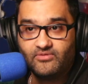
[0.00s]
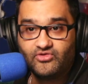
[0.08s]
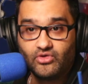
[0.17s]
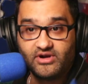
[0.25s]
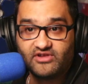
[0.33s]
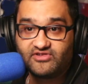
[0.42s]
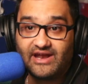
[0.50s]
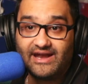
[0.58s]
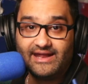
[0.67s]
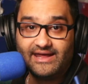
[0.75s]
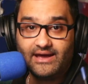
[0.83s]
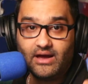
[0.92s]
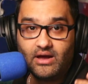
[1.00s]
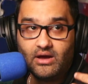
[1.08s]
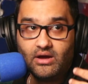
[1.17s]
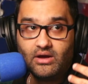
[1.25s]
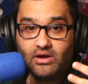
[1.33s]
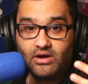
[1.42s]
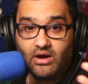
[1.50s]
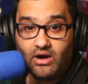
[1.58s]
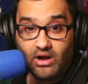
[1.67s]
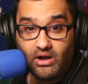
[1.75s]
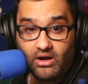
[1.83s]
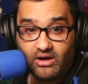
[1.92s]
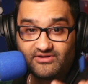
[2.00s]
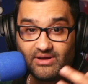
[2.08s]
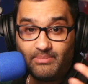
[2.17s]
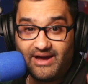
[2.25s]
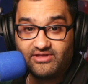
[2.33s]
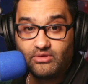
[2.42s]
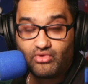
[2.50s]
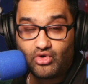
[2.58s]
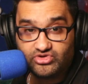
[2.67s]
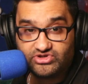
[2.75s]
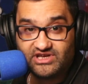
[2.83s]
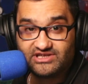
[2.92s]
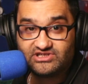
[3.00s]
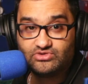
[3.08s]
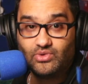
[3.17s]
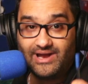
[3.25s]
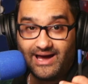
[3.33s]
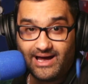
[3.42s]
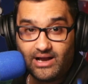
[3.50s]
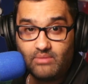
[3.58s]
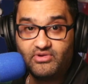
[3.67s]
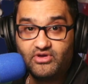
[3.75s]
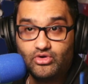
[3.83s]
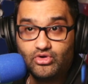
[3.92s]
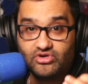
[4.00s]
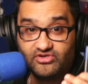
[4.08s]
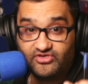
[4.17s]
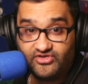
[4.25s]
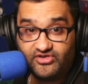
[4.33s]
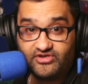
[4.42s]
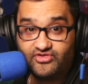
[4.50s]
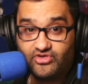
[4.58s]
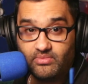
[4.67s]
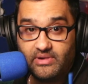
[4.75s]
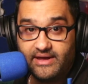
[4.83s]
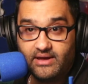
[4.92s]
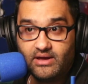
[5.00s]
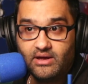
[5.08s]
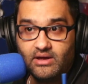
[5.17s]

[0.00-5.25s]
So understanding a lot about the process will help you considerably